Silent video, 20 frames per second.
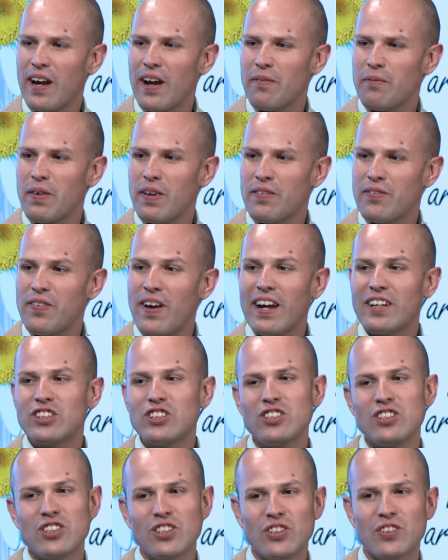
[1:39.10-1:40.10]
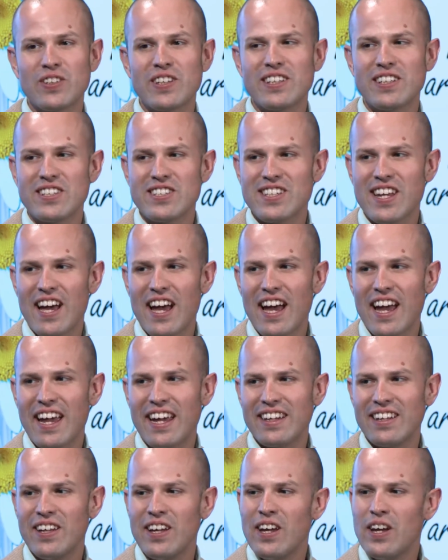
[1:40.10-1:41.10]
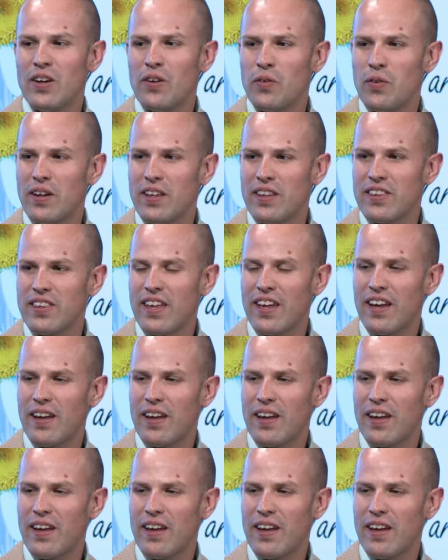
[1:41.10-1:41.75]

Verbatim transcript: up fashion degree design with a,